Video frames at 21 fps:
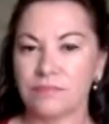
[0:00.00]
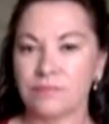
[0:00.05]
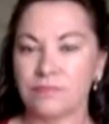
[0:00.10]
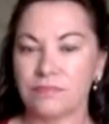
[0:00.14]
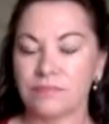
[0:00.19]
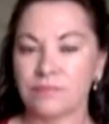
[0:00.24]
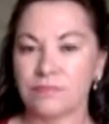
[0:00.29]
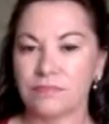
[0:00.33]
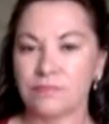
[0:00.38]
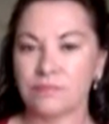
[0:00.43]

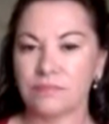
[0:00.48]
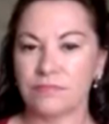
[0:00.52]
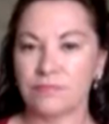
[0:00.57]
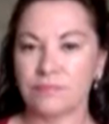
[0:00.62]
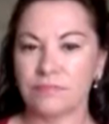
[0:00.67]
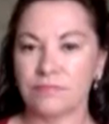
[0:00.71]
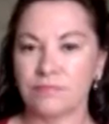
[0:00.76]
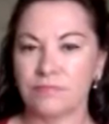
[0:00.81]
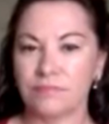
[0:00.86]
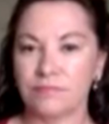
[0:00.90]

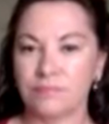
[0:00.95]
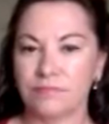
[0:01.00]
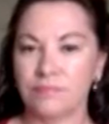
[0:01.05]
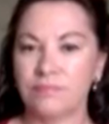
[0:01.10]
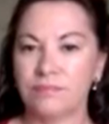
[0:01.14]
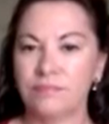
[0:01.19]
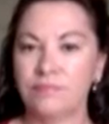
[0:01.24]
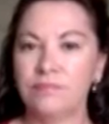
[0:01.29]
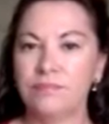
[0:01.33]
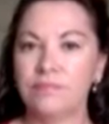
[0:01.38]

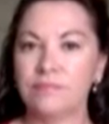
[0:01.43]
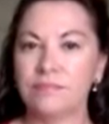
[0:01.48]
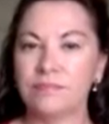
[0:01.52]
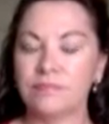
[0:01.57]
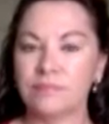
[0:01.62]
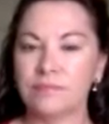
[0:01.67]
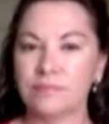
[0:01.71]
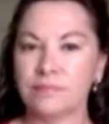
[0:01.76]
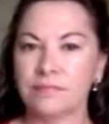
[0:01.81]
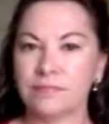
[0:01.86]

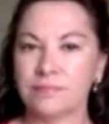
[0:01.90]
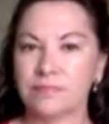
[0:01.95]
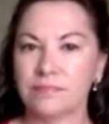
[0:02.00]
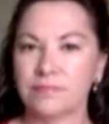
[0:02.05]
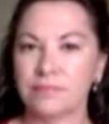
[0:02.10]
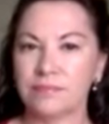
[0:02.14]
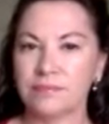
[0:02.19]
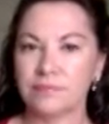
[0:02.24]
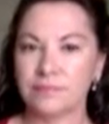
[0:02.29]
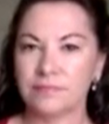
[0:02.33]

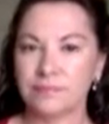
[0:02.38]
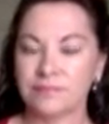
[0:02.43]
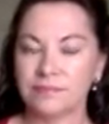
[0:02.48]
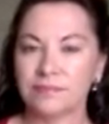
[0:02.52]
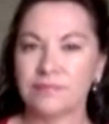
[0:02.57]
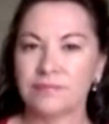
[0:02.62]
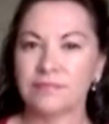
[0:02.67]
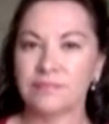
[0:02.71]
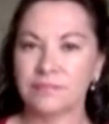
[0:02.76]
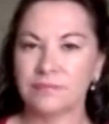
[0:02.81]

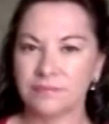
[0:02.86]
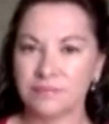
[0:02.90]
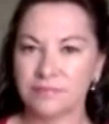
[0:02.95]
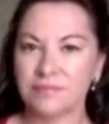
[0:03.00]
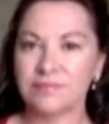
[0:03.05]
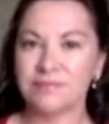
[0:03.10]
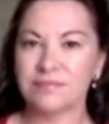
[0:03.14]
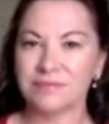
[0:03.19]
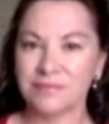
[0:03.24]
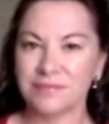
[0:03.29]

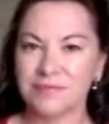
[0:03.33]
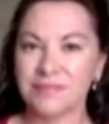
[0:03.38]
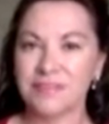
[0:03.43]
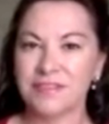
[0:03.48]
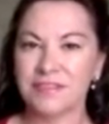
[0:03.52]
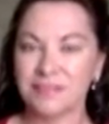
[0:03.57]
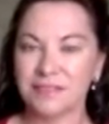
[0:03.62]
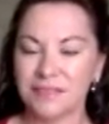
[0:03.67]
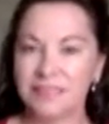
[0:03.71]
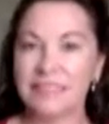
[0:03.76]

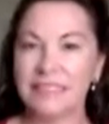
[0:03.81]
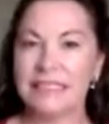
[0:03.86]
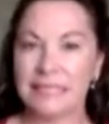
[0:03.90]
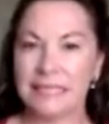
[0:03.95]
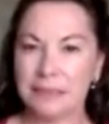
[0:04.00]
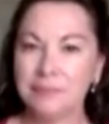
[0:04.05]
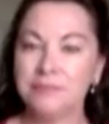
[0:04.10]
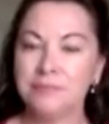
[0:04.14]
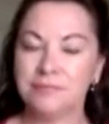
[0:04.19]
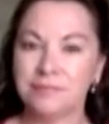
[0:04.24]

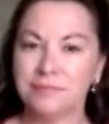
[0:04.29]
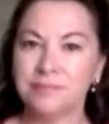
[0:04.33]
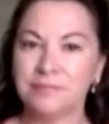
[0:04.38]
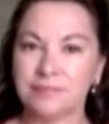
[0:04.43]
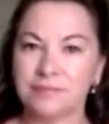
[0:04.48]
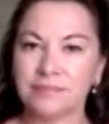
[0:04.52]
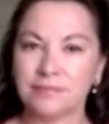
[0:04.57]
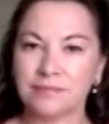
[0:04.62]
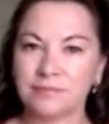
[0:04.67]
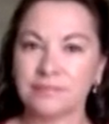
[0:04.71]

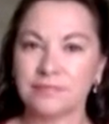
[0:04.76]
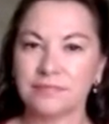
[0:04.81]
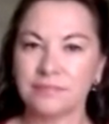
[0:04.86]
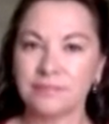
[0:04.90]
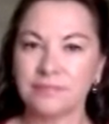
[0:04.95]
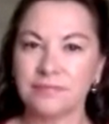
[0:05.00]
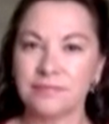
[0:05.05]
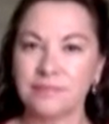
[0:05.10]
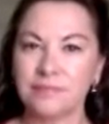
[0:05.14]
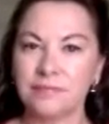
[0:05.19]

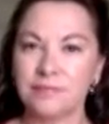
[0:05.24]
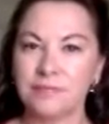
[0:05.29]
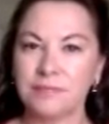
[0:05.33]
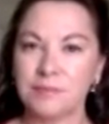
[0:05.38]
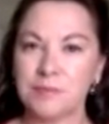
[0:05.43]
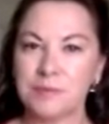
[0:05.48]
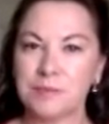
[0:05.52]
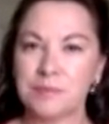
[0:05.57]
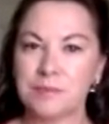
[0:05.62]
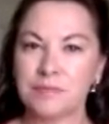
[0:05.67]

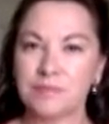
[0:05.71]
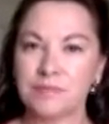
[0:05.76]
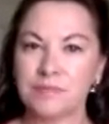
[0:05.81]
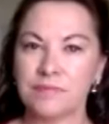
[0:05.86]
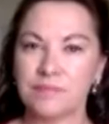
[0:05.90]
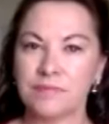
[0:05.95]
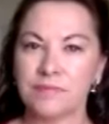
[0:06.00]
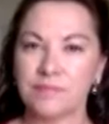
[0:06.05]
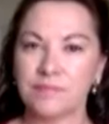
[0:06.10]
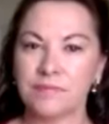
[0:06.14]

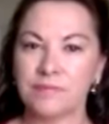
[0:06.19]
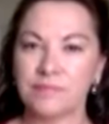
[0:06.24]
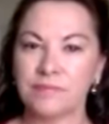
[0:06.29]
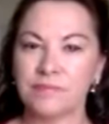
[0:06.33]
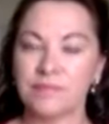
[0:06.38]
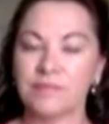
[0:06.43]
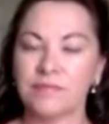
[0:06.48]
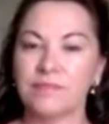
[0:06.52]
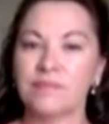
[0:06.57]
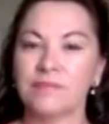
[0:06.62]

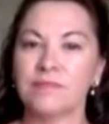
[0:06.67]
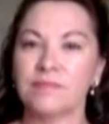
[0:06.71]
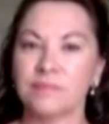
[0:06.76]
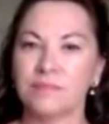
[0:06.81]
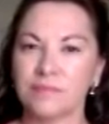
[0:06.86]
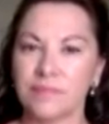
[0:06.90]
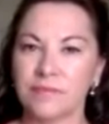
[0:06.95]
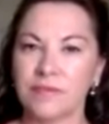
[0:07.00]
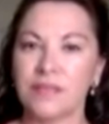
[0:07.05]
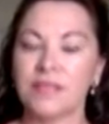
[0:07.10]

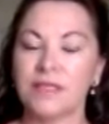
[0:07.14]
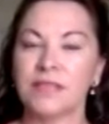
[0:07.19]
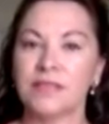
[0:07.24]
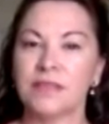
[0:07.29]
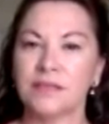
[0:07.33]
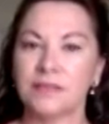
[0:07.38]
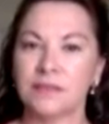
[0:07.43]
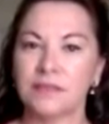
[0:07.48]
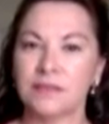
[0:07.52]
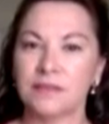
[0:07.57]

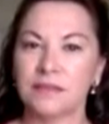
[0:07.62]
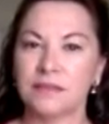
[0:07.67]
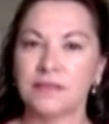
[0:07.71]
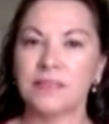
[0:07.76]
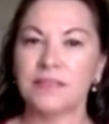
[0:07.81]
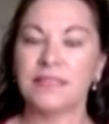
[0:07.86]
(silent)